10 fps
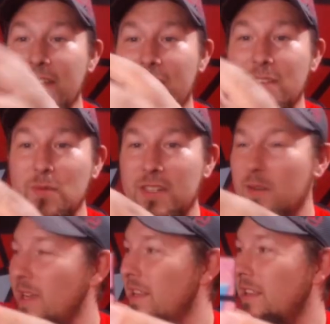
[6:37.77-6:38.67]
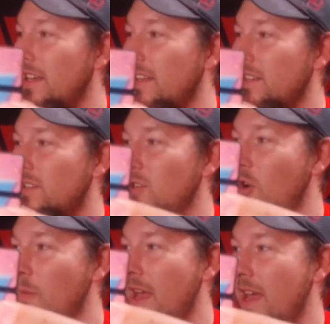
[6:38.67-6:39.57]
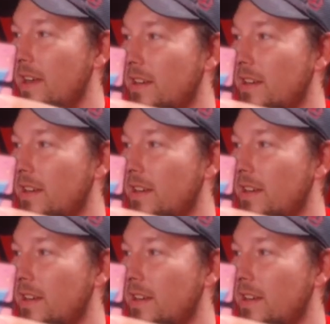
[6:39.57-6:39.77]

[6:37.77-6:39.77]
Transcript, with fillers: This one's gonna like a snowman,